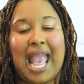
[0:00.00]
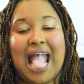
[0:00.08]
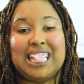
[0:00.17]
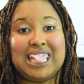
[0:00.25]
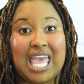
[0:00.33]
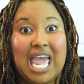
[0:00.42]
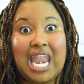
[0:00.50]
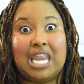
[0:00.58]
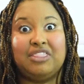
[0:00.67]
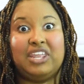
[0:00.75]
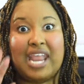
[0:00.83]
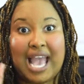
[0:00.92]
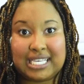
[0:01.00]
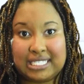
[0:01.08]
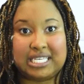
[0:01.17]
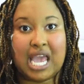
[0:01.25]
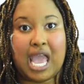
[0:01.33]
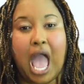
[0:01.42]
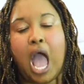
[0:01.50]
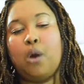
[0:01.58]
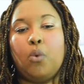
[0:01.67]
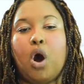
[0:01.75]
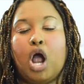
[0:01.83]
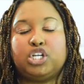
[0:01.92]
and then the next day I
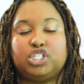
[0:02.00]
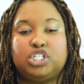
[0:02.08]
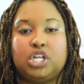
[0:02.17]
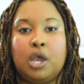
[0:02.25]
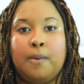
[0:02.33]
watched